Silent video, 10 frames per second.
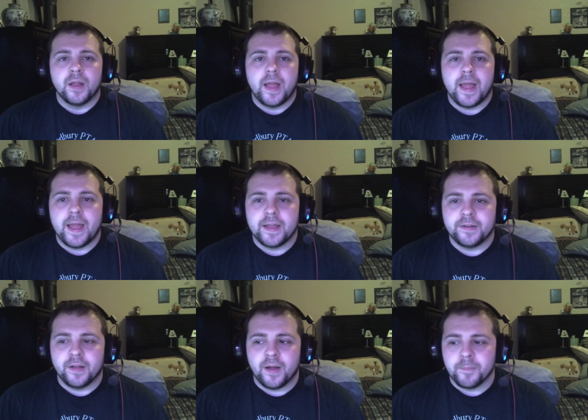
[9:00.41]

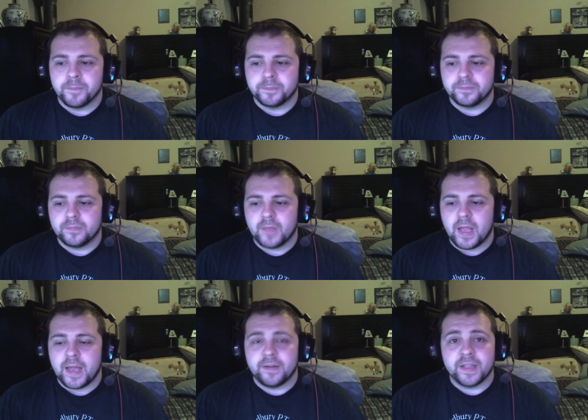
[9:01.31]
and um,
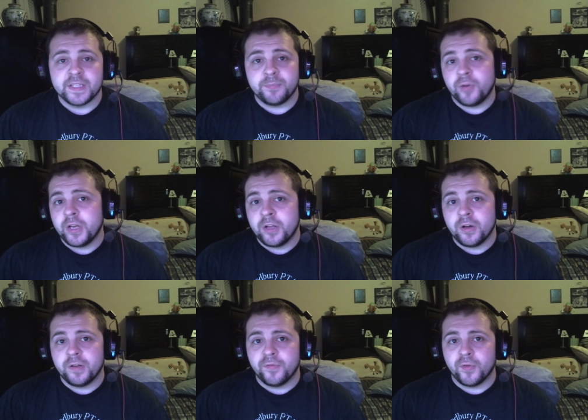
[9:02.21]
and that's pretty
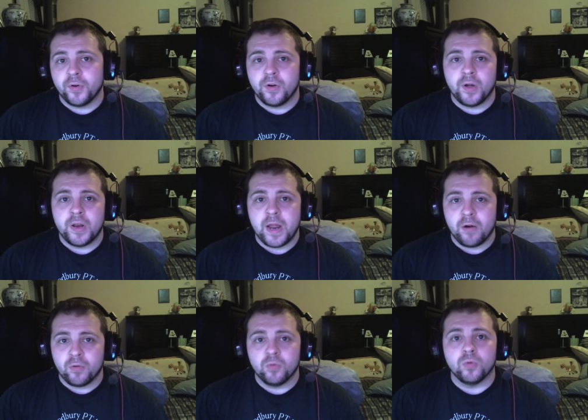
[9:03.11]
good for an
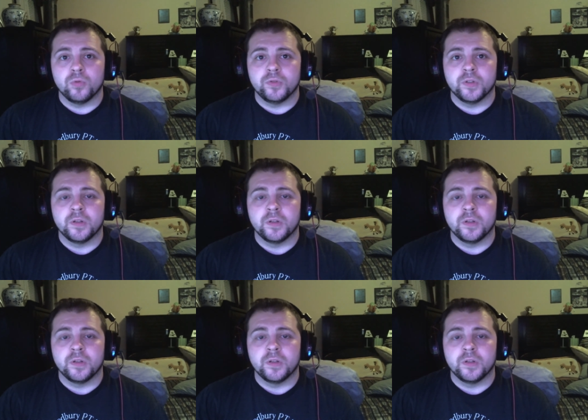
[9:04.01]
air-cooled